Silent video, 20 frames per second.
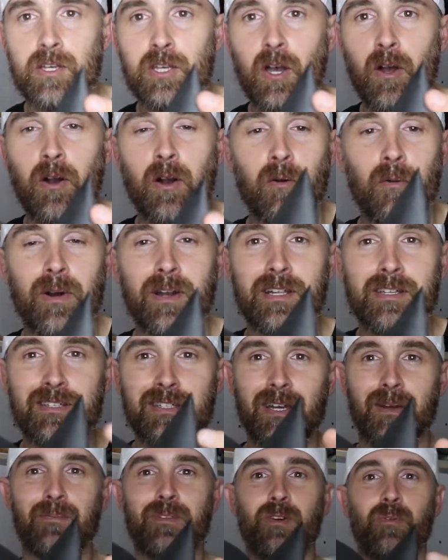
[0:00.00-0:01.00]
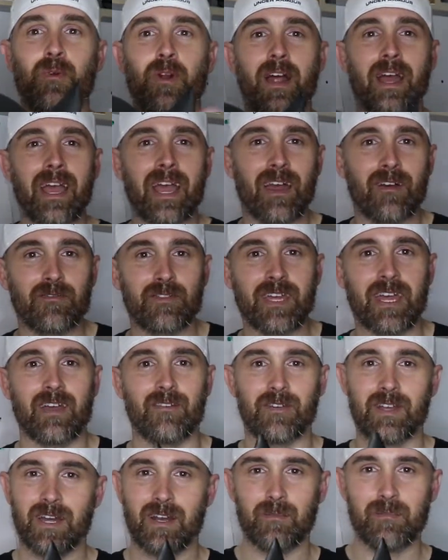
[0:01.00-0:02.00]
so I wanted something where I have to
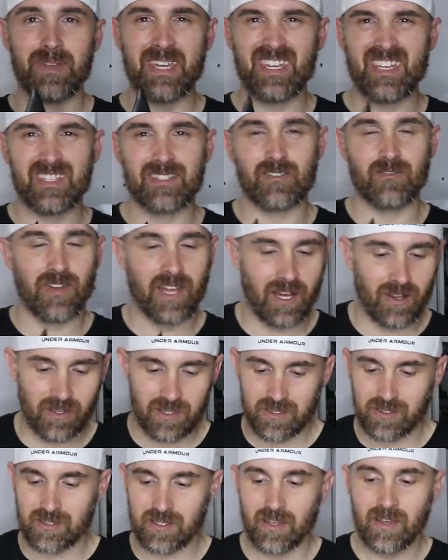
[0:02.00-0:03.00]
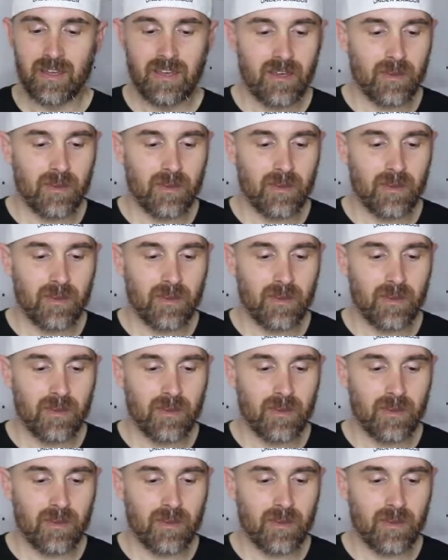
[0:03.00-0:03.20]
have kind of peaks and valleys,